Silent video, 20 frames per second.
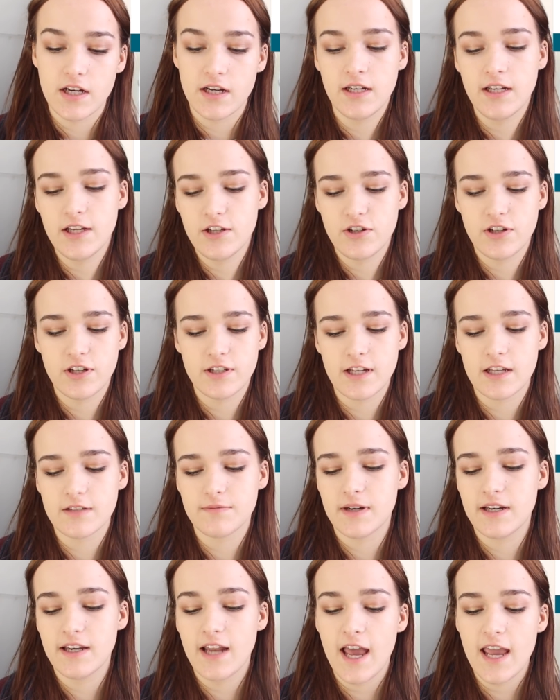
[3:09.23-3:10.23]
It literally just has
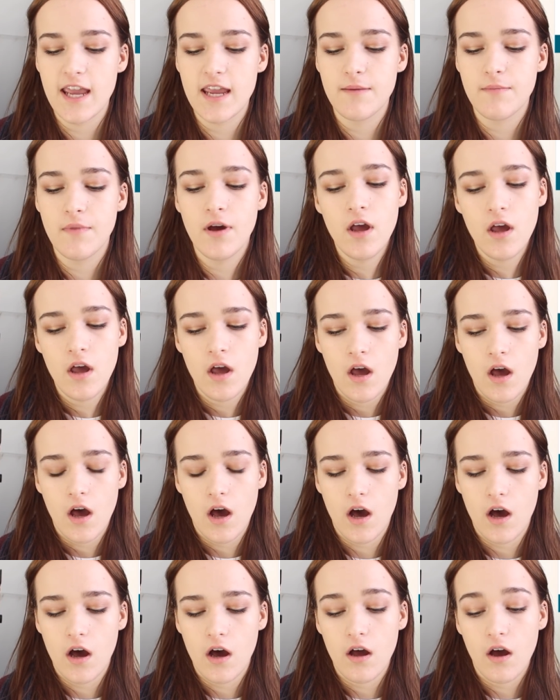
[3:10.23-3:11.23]
my name,
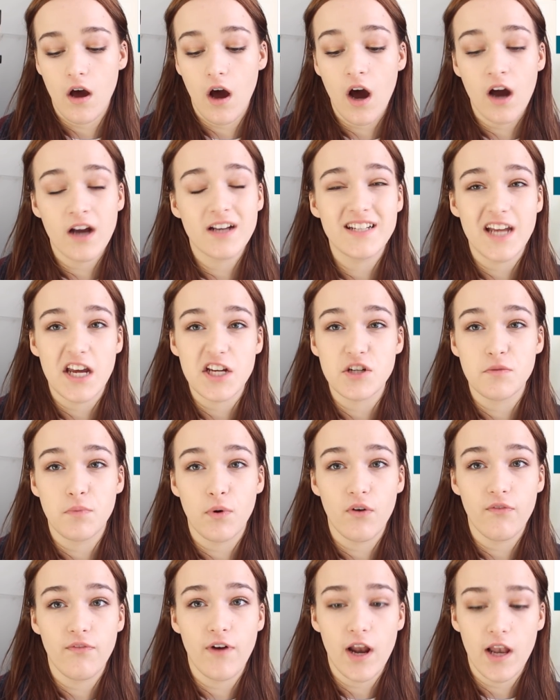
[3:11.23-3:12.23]
architecture
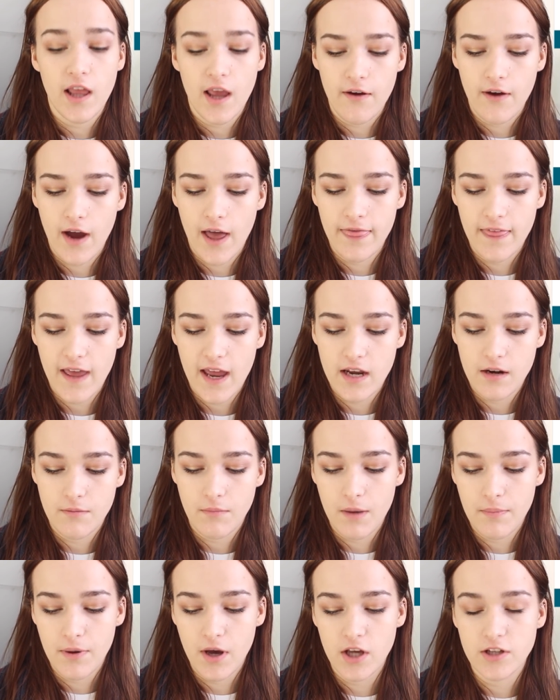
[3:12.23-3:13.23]
portfolio, and then
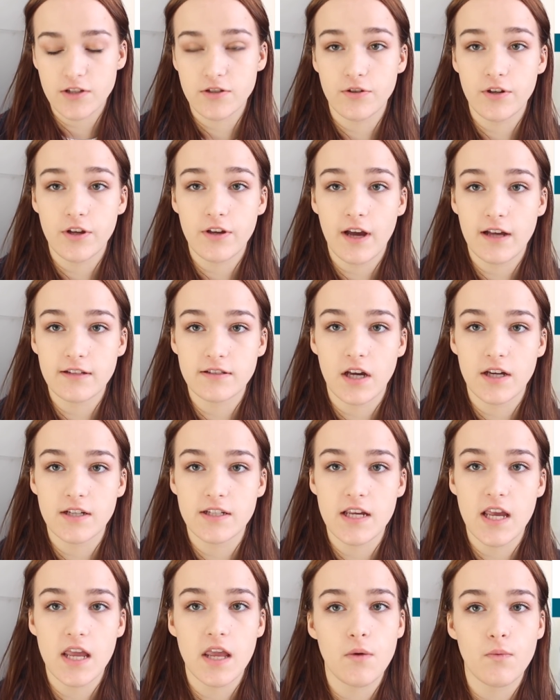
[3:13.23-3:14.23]
my personal UCAS
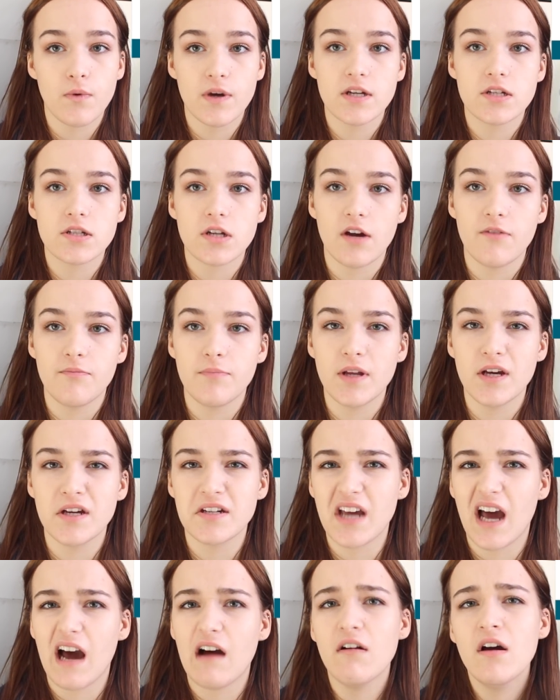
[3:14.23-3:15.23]
ID, which I've
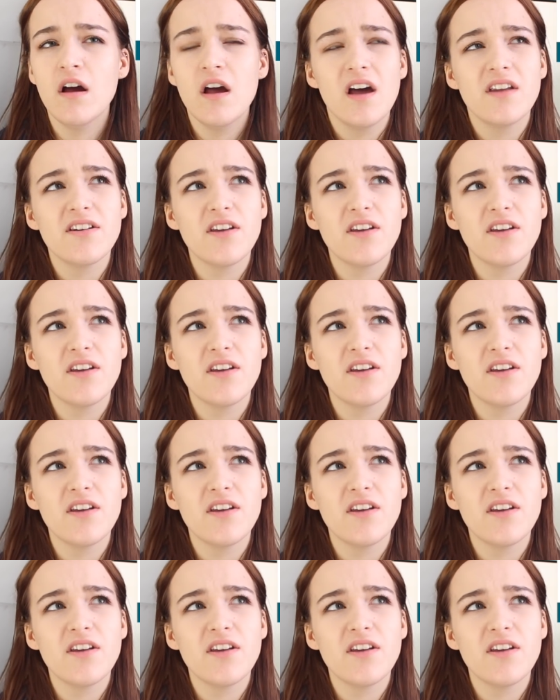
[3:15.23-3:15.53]
blurred out.